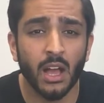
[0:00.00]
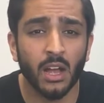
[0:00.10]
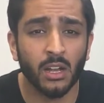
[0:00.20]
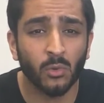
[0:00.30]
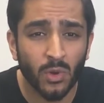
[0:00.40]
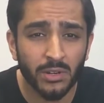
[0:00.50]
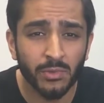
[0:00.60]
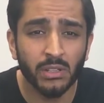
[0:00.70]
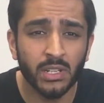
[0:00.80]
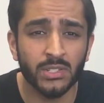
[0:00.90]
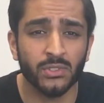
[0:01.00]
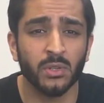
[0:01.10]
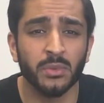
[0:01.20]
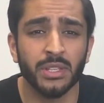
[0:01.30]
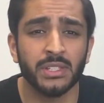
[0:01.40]
Our one real
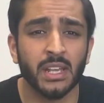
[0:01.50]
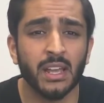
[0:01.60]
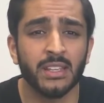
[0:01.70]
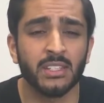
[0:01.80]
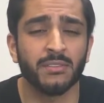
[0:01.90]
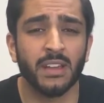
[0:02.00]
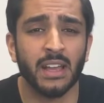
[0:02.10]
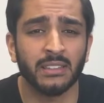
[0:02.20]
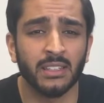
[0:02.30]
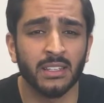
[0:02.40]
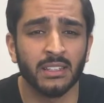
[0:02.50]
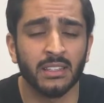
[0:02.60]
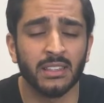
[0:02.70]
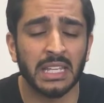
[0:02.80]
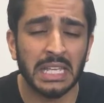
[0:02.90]
concern with this guy is the fact that the